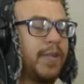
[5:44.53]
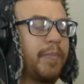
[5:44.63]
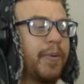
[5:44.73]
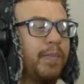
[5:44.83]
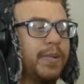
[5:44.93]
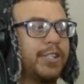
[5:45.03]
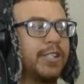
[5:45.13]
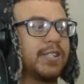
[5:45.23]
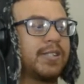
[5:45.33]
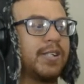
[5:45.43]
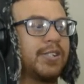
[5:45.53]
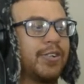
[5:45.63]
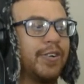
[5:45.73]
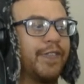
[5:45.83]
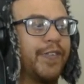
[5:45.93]
They're probably just as
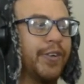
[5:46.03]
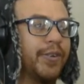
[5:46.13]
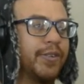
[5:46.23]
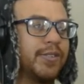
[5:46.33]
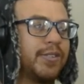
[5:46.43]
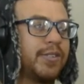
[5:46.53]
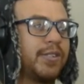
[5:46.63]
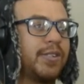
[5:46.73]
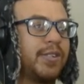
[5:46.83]
confused.